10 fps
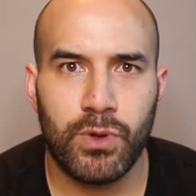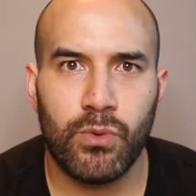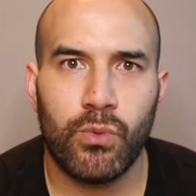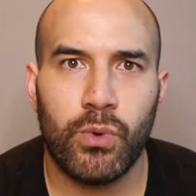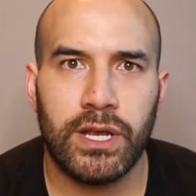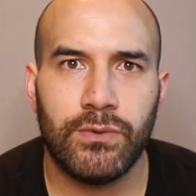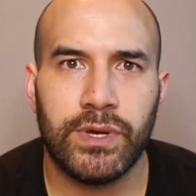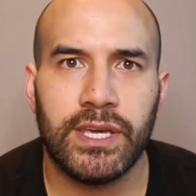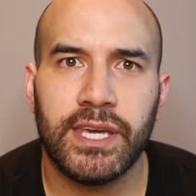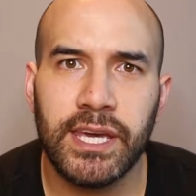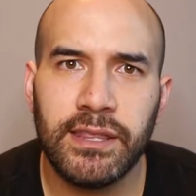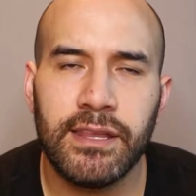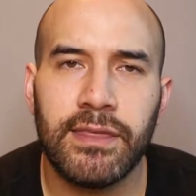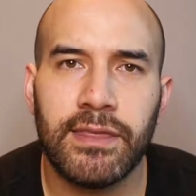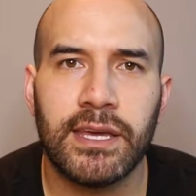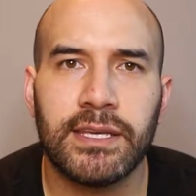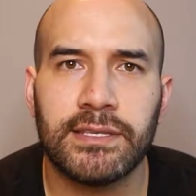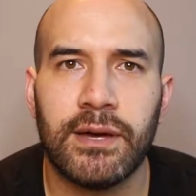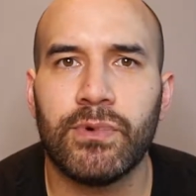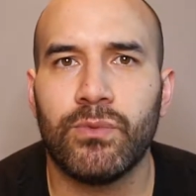when we get the
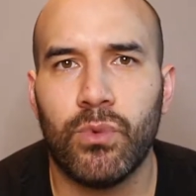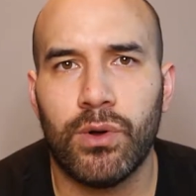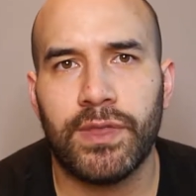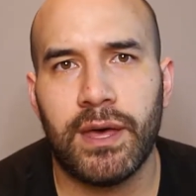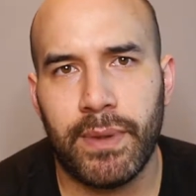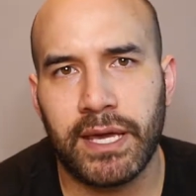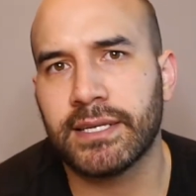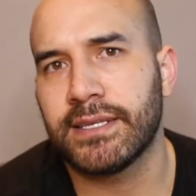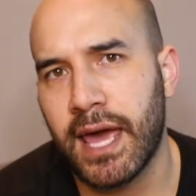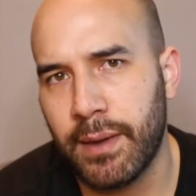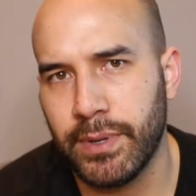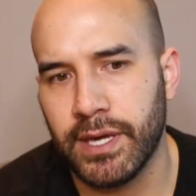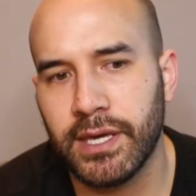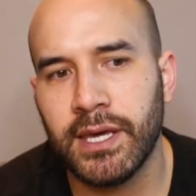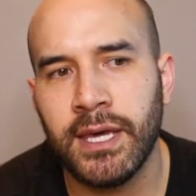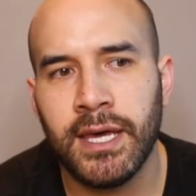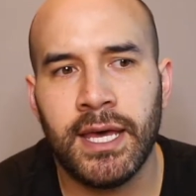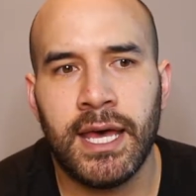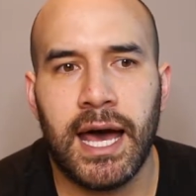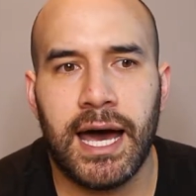things that we want that make us happy,
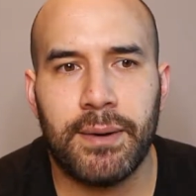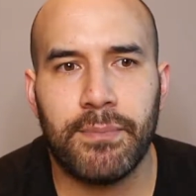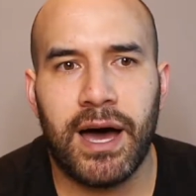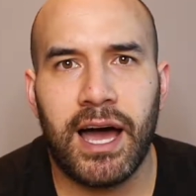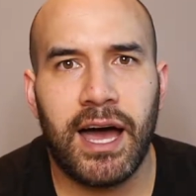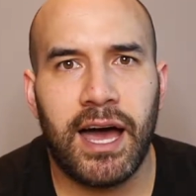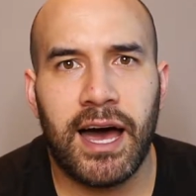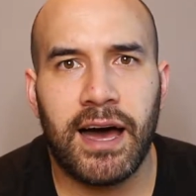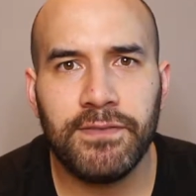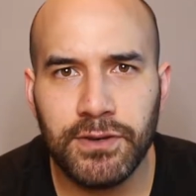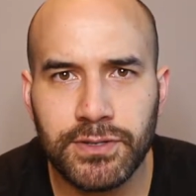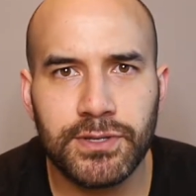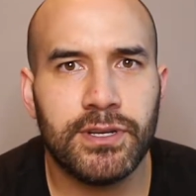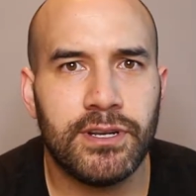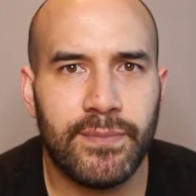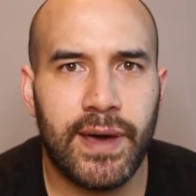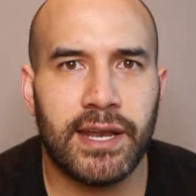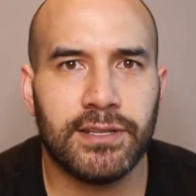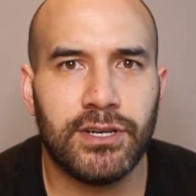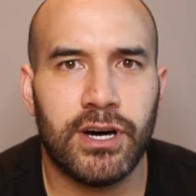after a certain
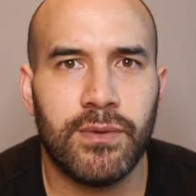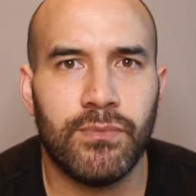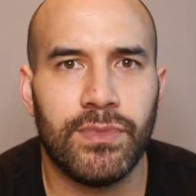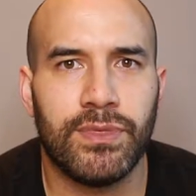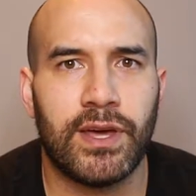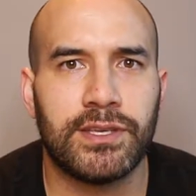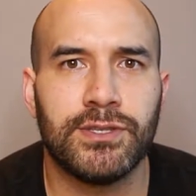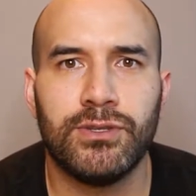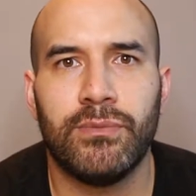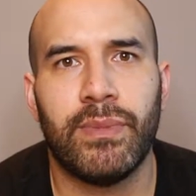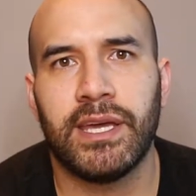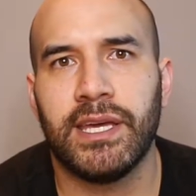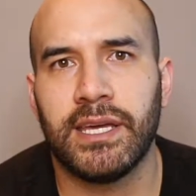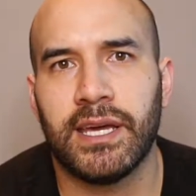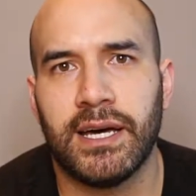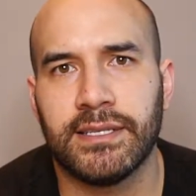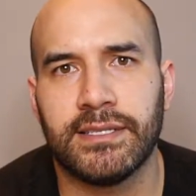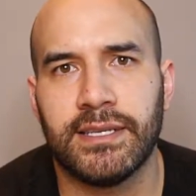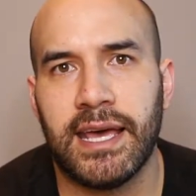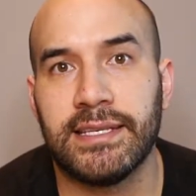amount of time, they stop making
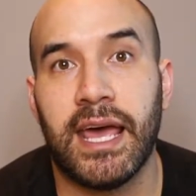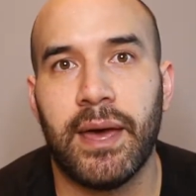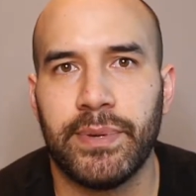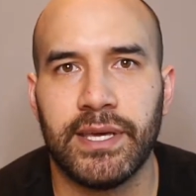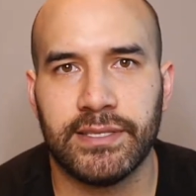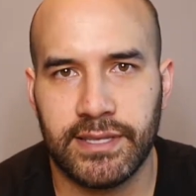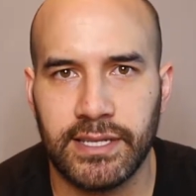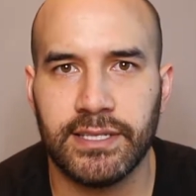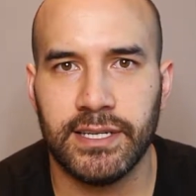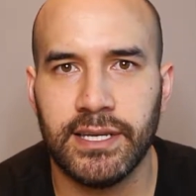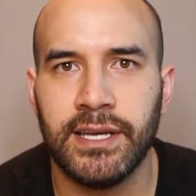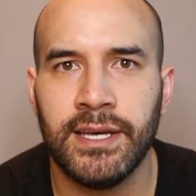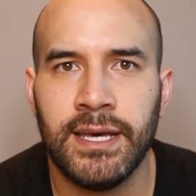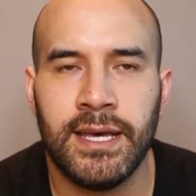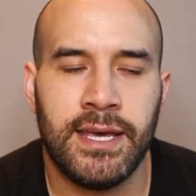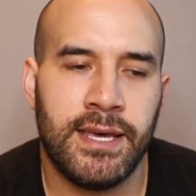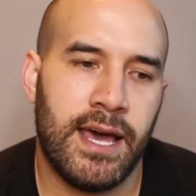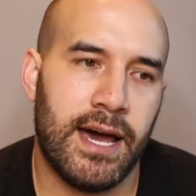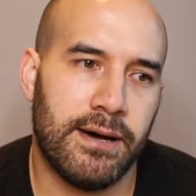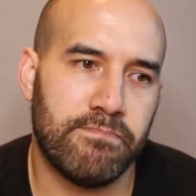us as happy as they did.
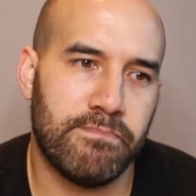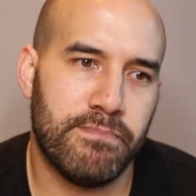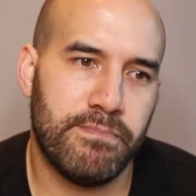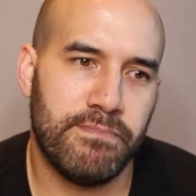And